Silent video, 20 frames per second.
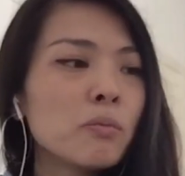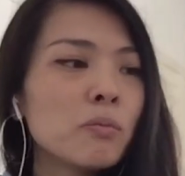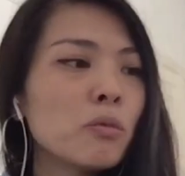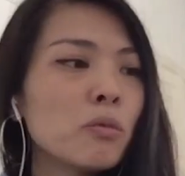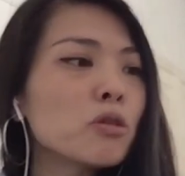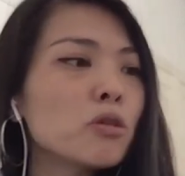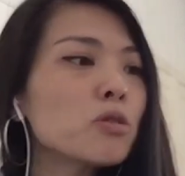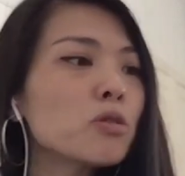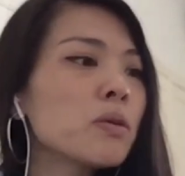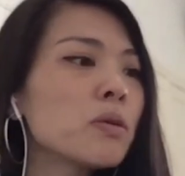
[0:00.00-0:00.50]

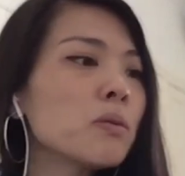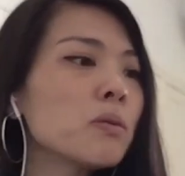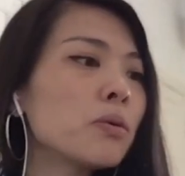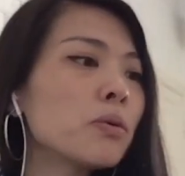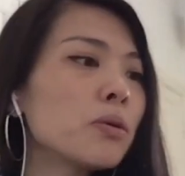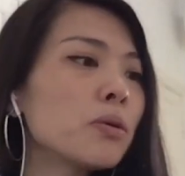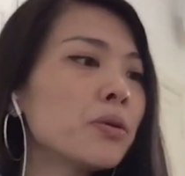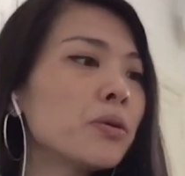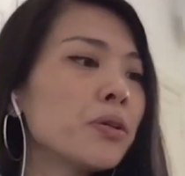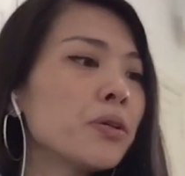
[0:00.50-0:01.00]
Most
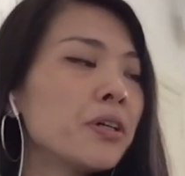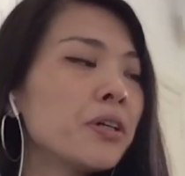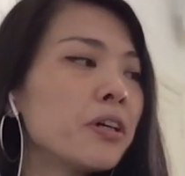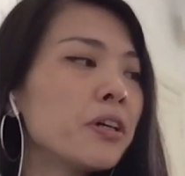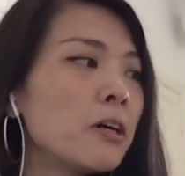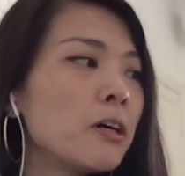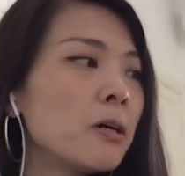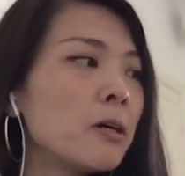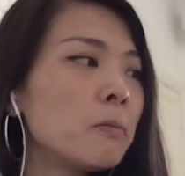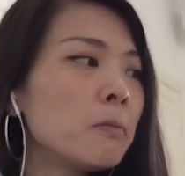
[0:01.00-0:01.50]
people
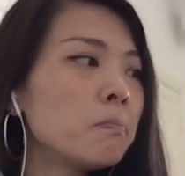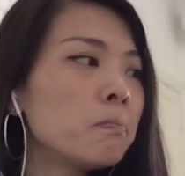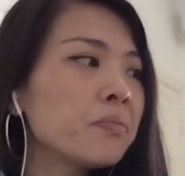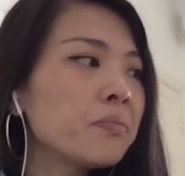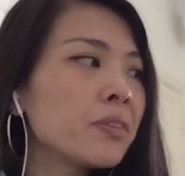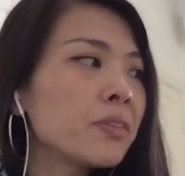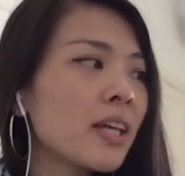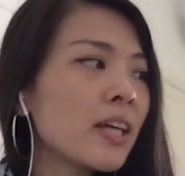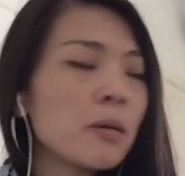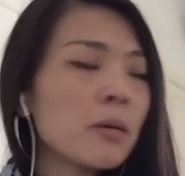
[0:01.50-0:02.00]
um,
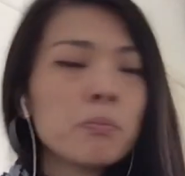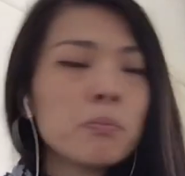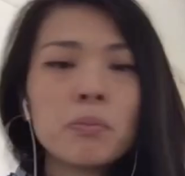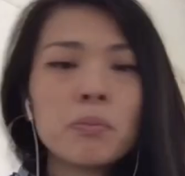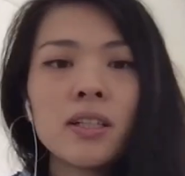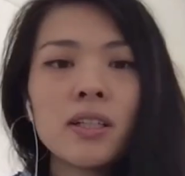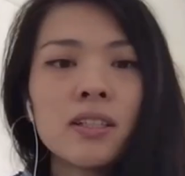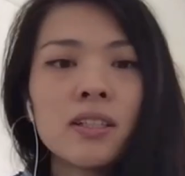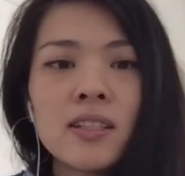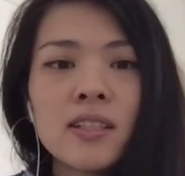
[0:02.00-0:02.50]
can
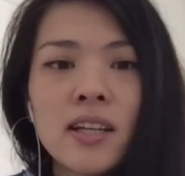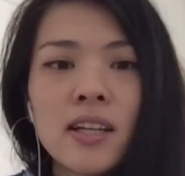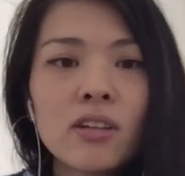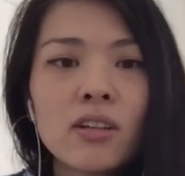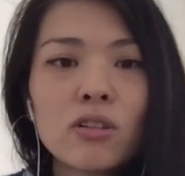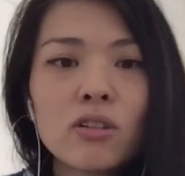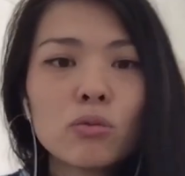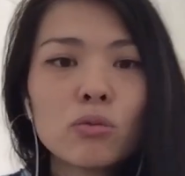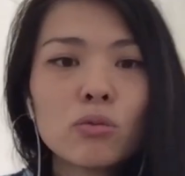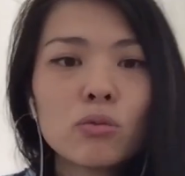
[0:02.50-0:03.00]
be
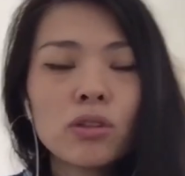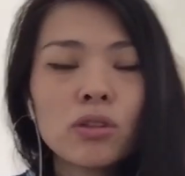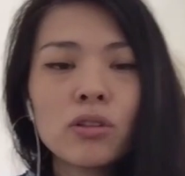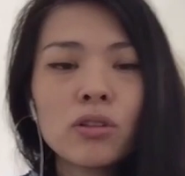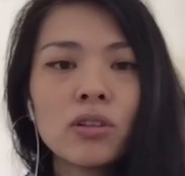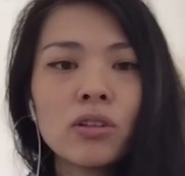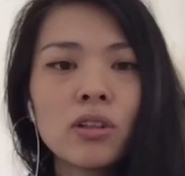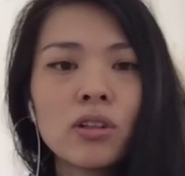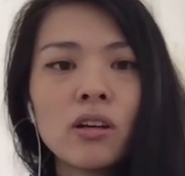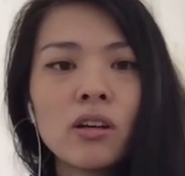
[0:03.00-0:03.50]
designers
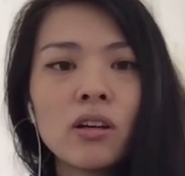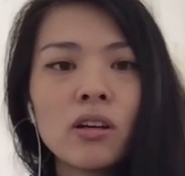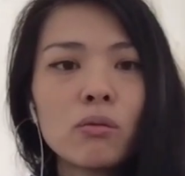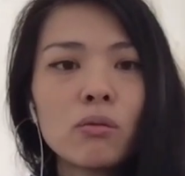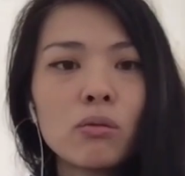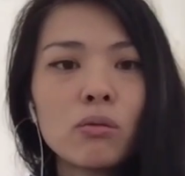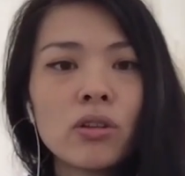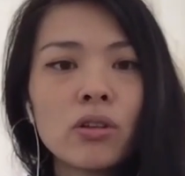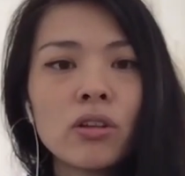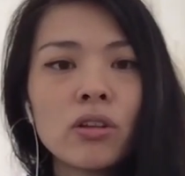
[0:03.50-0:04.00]
with, uh,
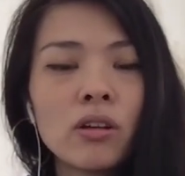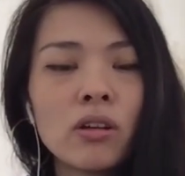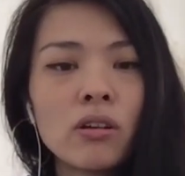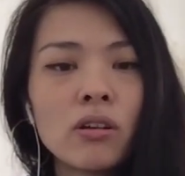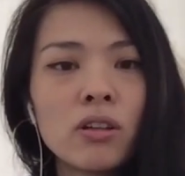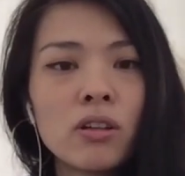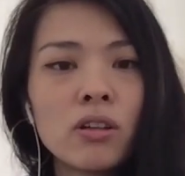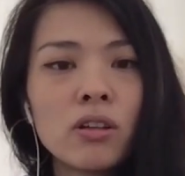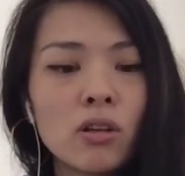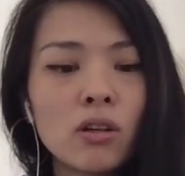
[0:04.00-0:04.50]
with
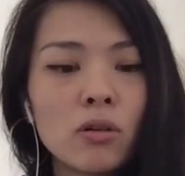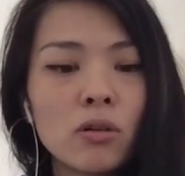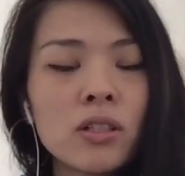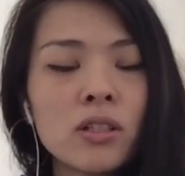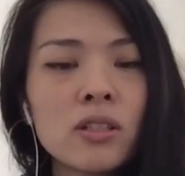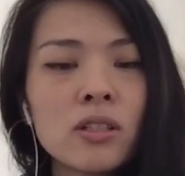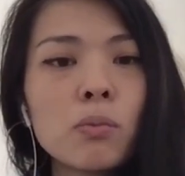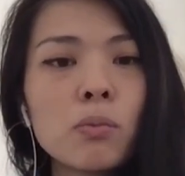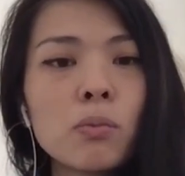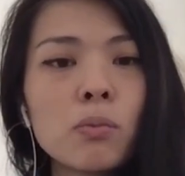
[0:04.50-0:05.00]
a, you know,
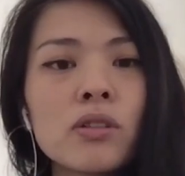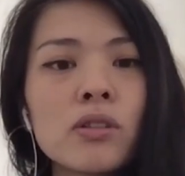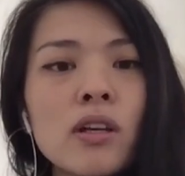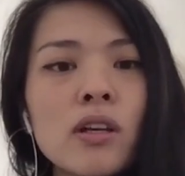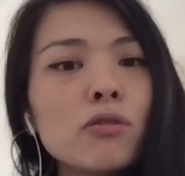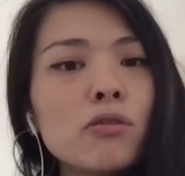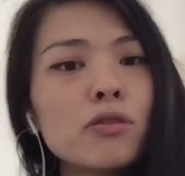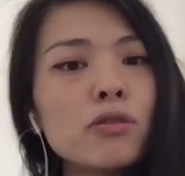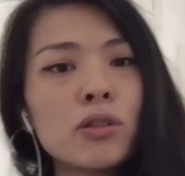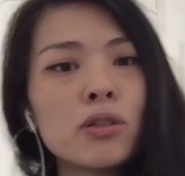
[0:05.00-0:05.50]
a simple
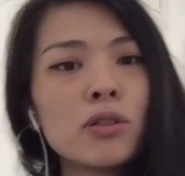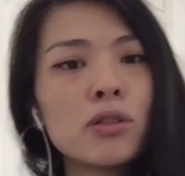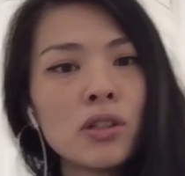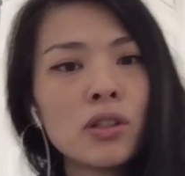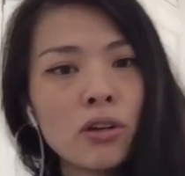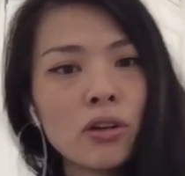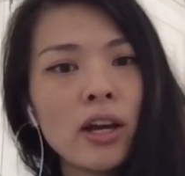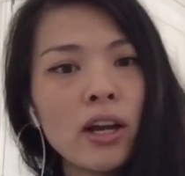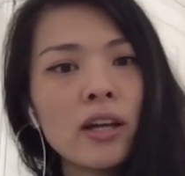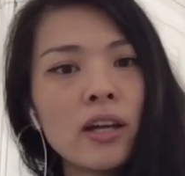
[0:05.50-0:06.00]
cell phone in
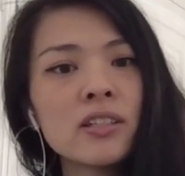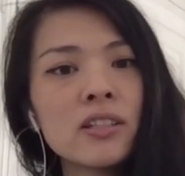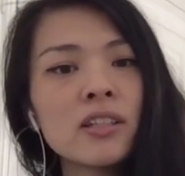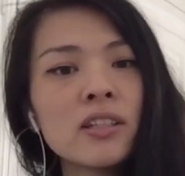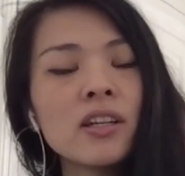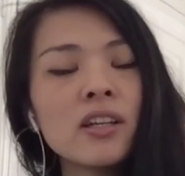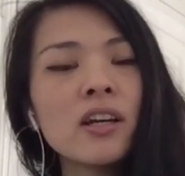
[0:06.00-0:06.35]
their hand.